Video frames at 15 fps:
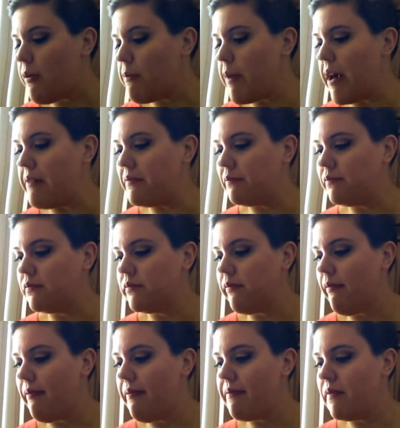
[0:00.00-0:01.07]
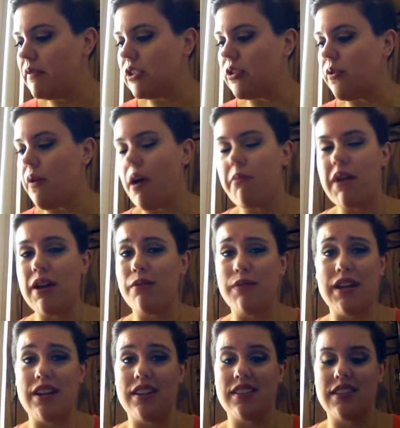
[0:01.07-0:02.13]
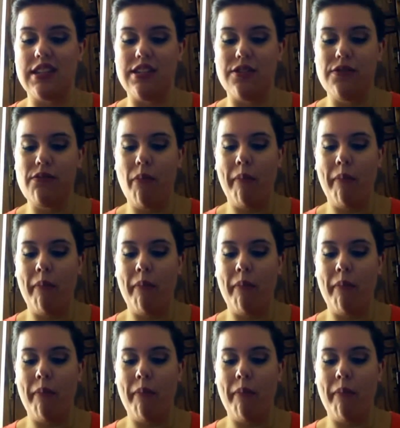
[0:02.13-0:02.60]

But, so I may or may not see you.